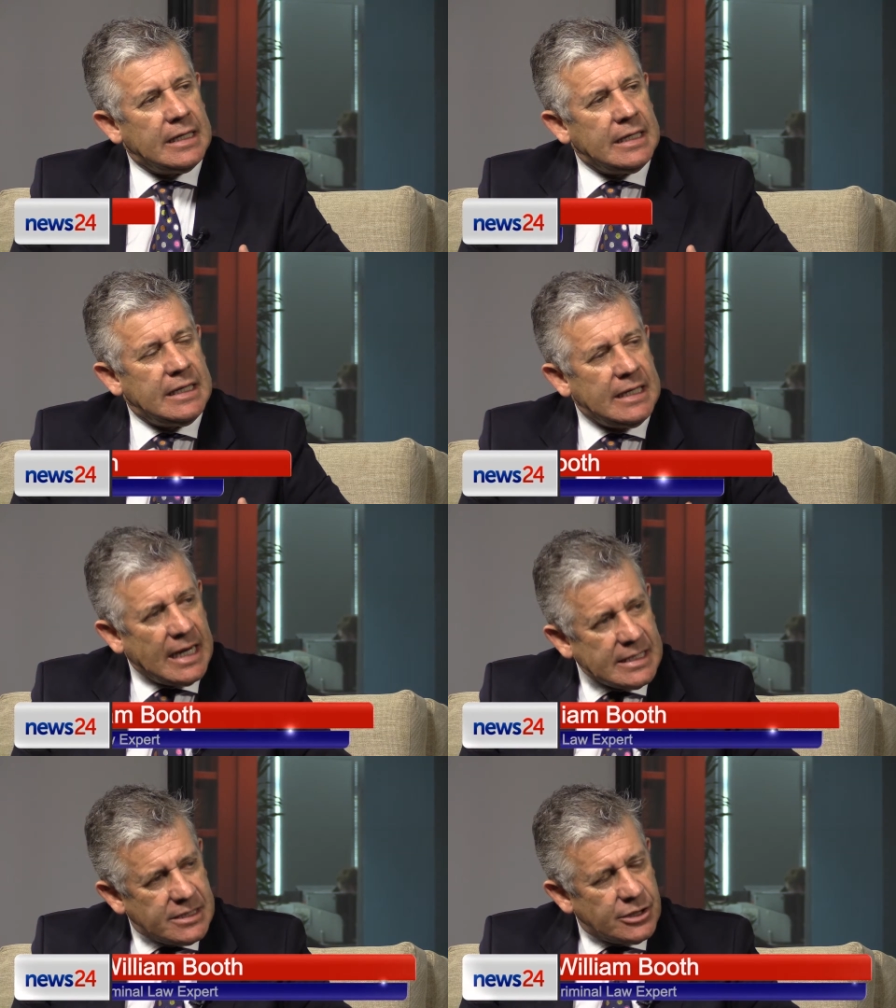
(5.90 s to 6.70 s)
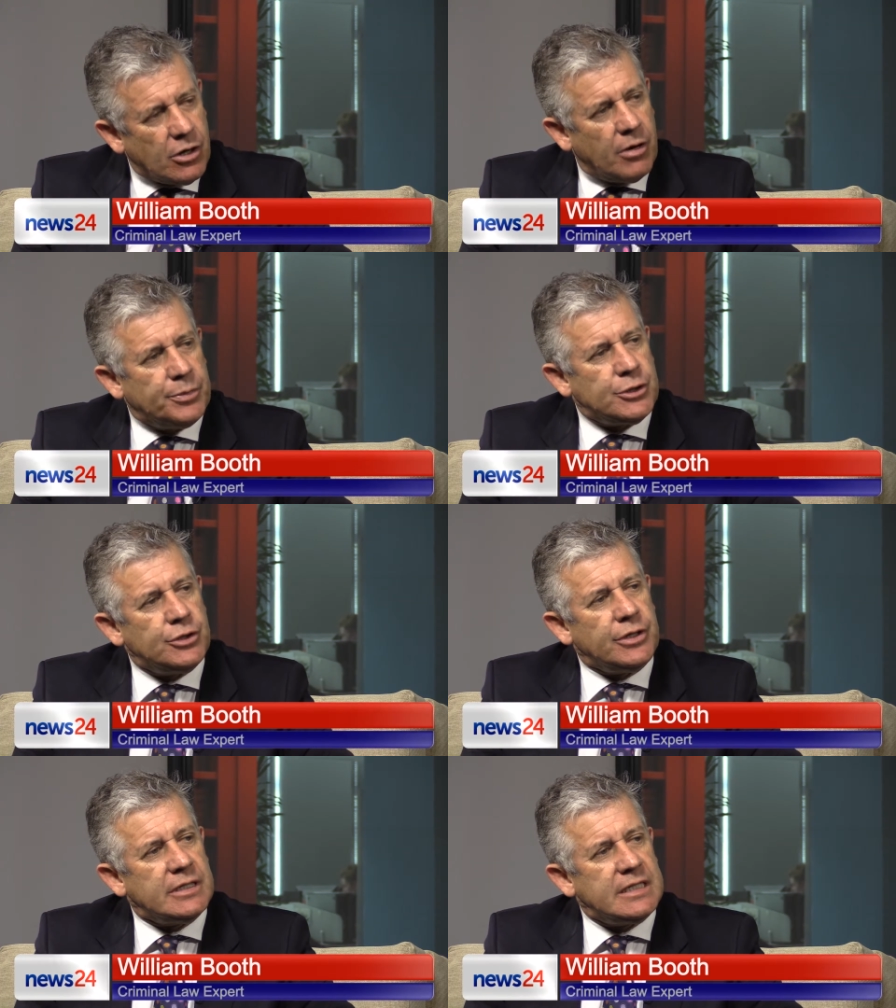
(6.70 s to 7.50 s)
he has the
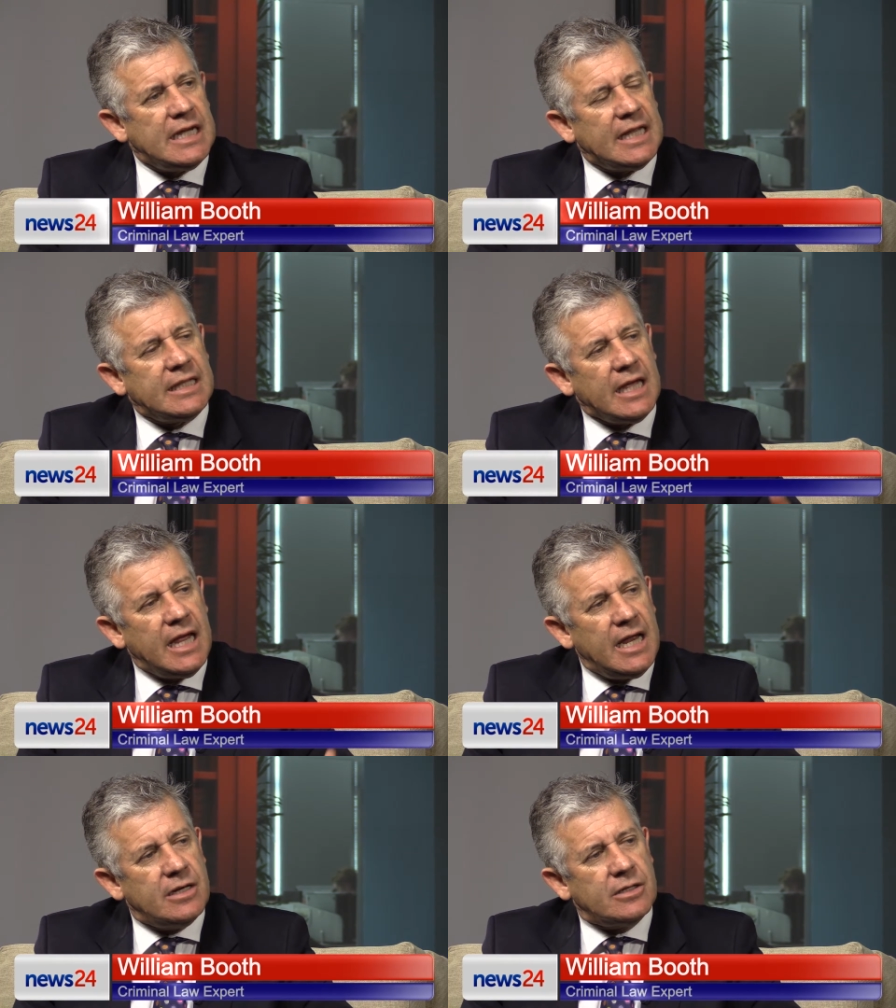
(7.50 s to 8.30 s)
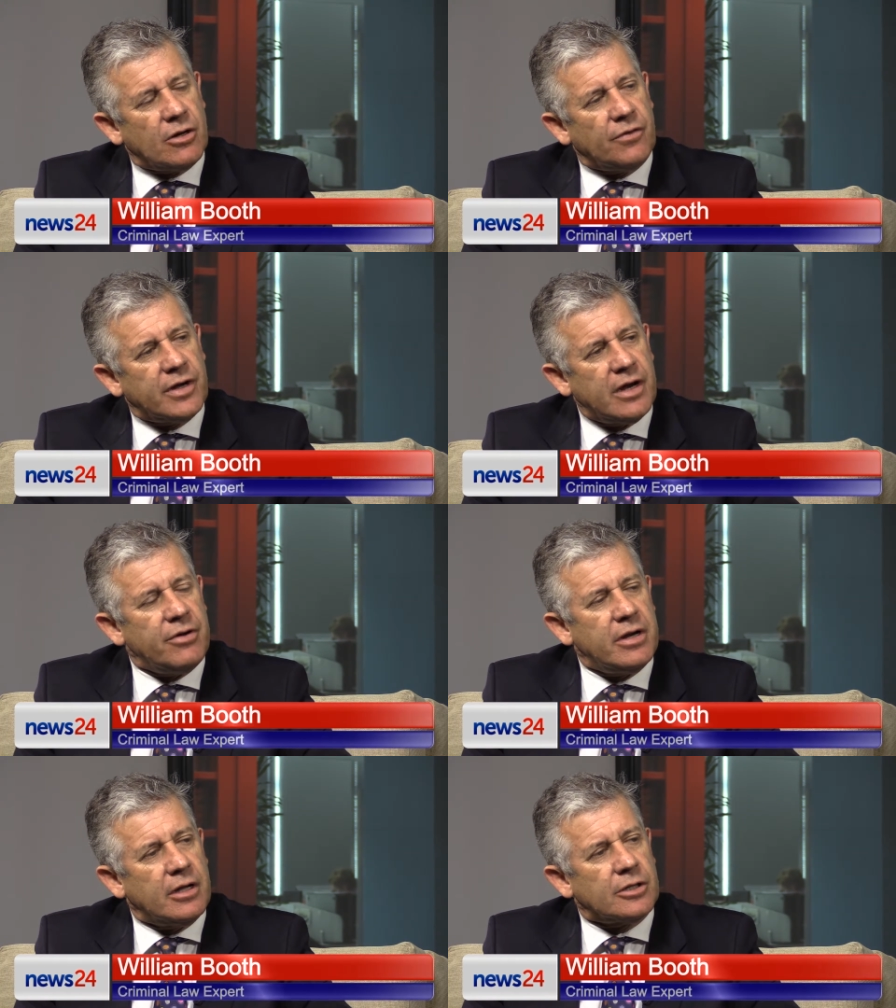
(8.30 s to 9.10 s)
opportunity at the end of
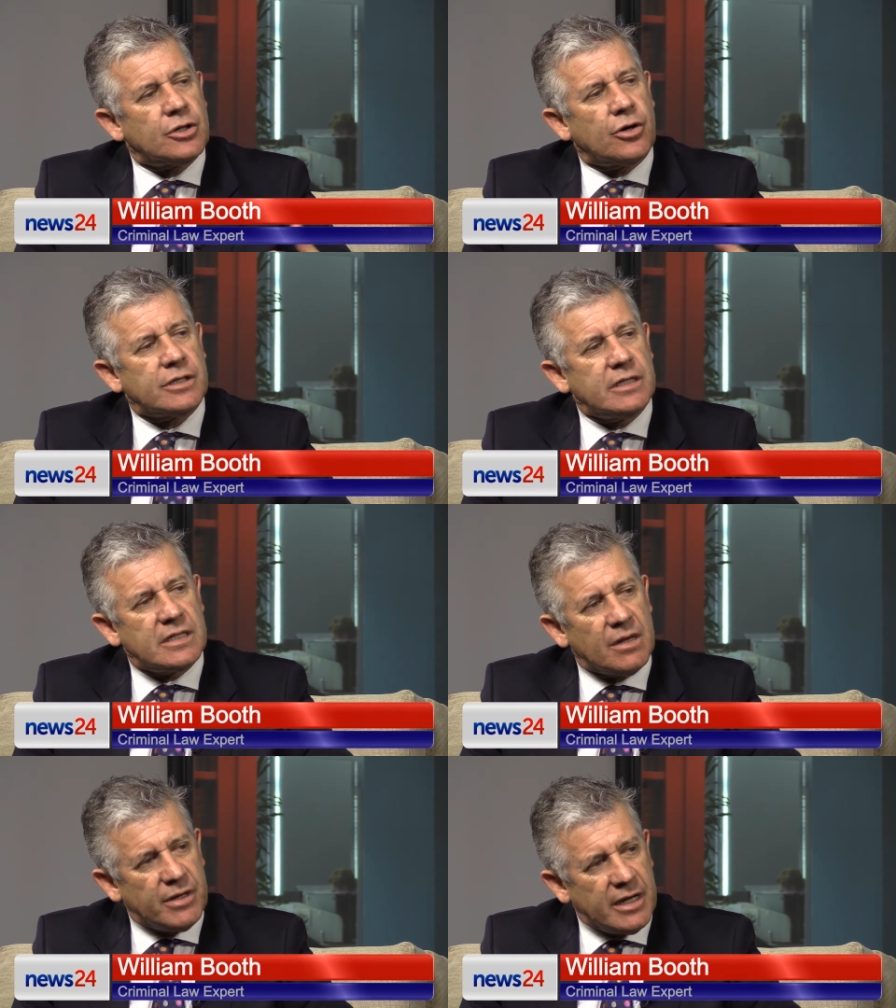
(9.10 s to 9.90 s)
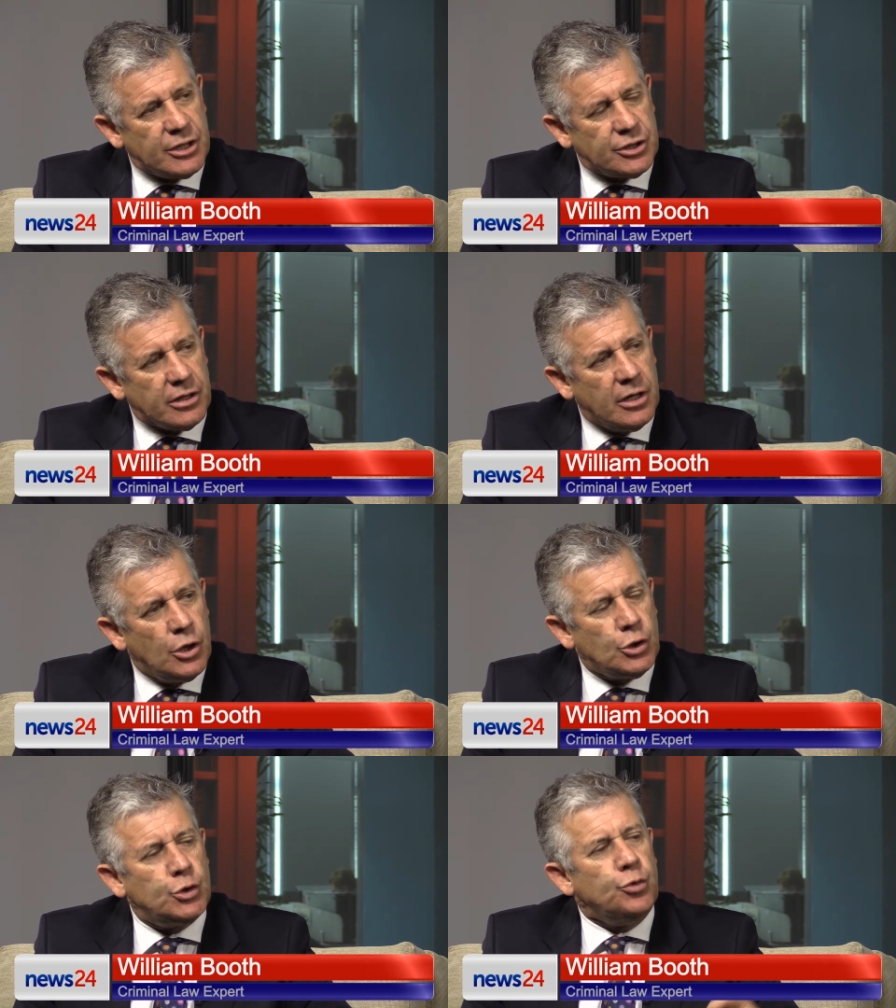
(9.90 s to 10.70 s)
Gerrie Nel's cross examination
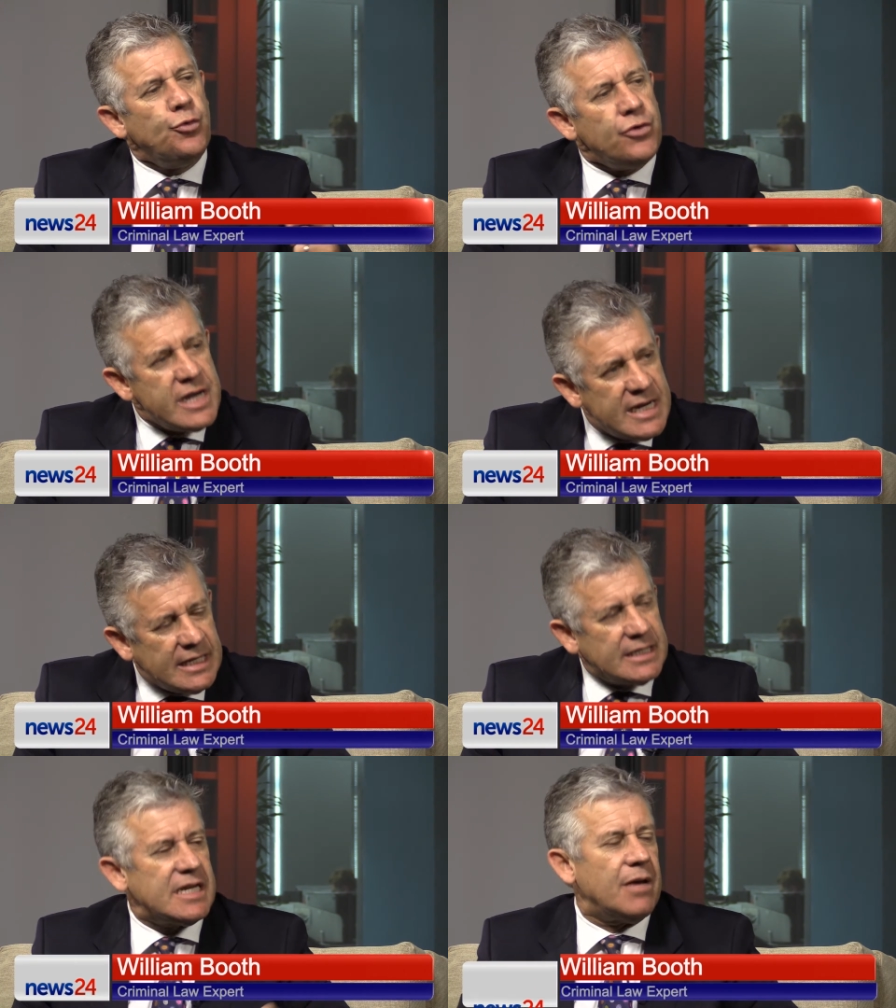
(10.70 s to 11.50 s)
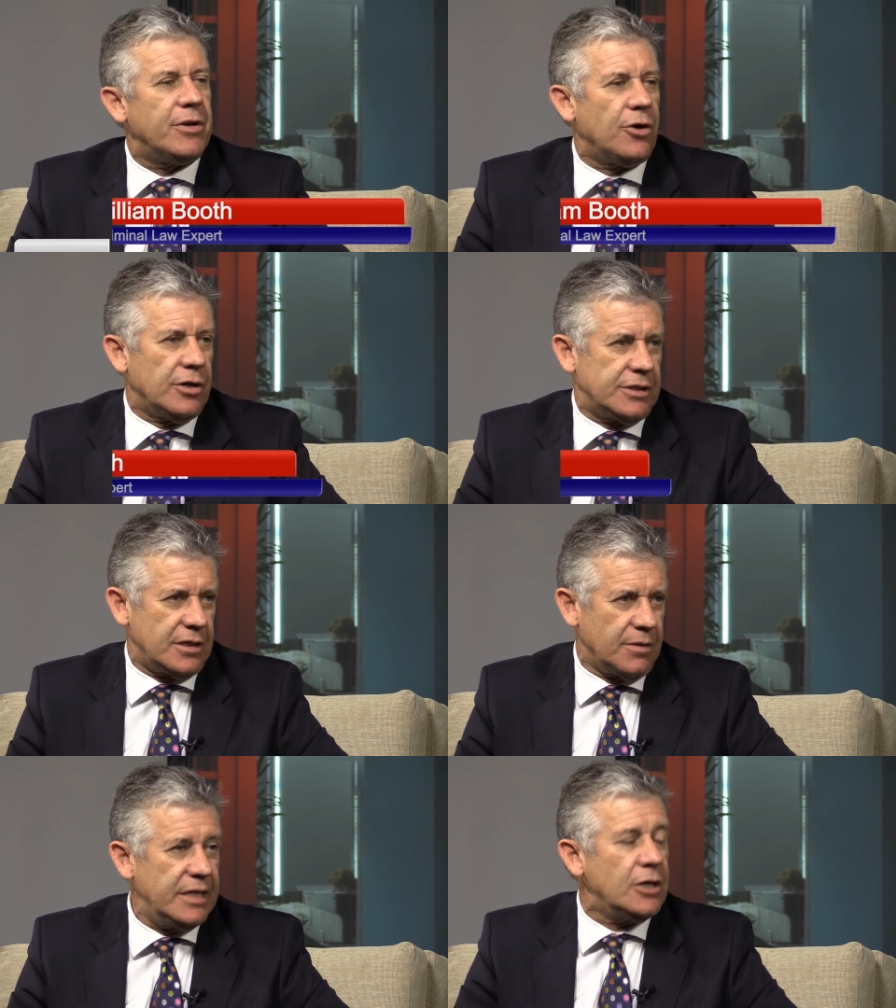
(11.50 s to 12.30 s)
to re examine
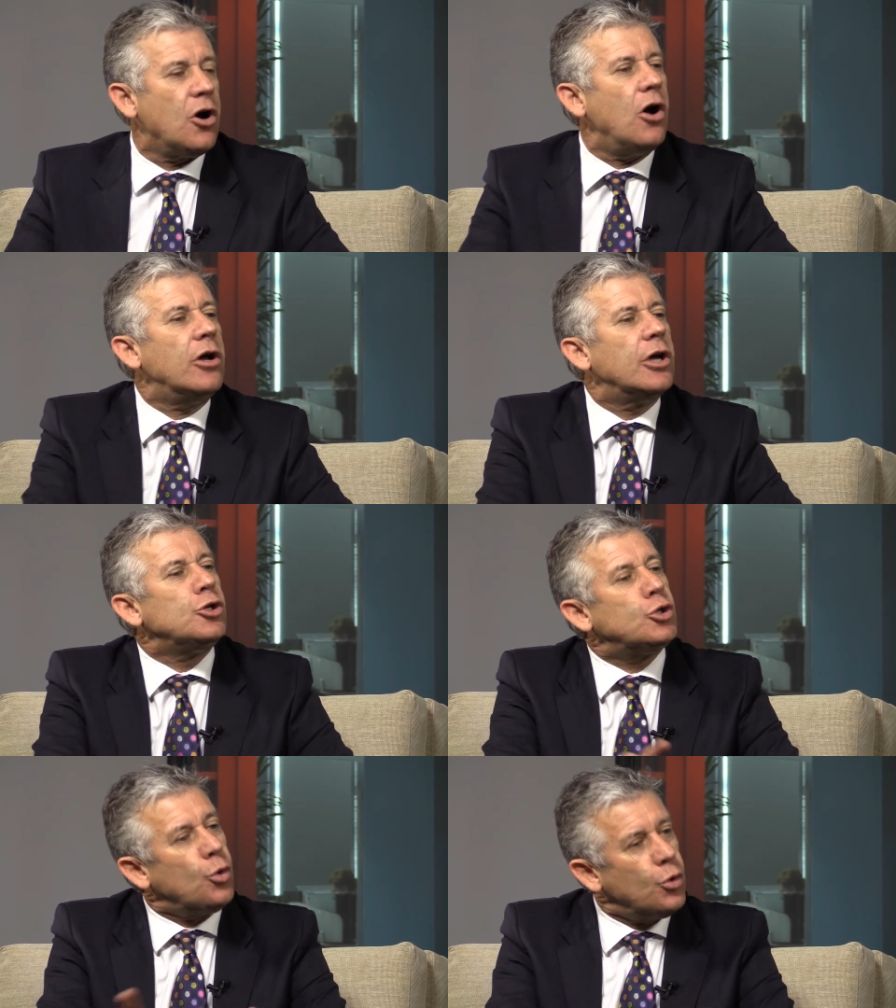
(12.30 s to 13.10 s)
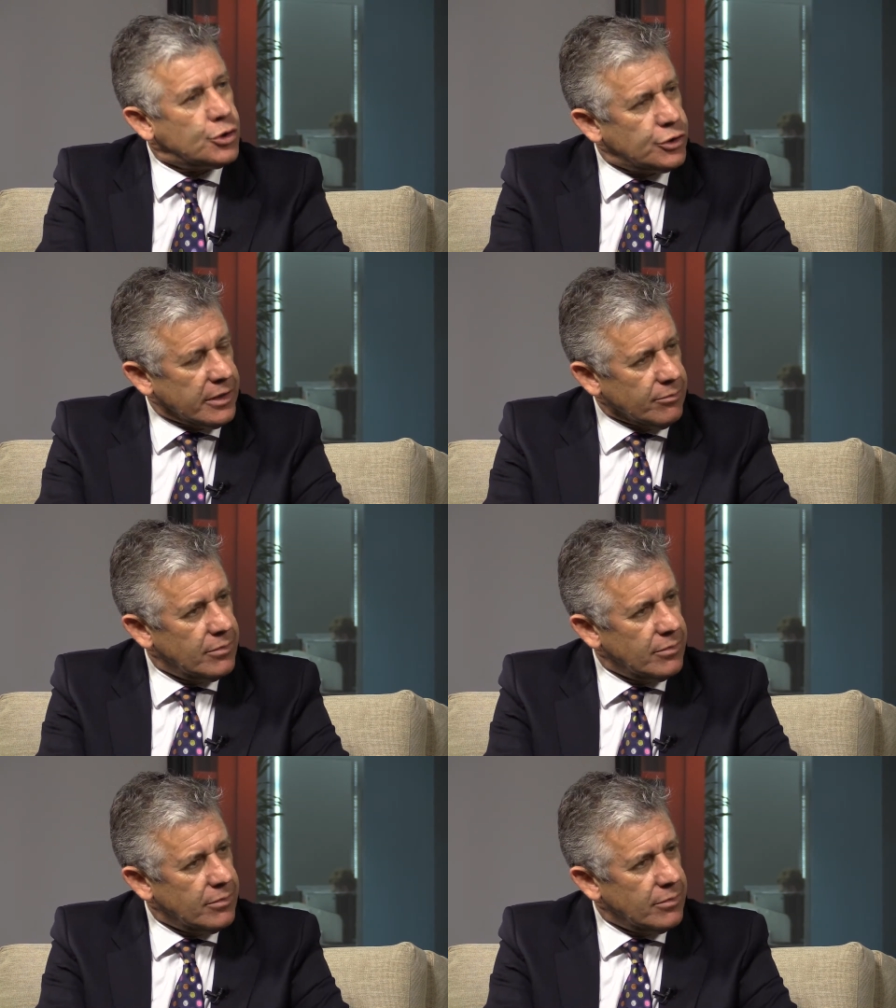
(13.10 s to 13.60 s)
Oscar, but he can't go and talk to him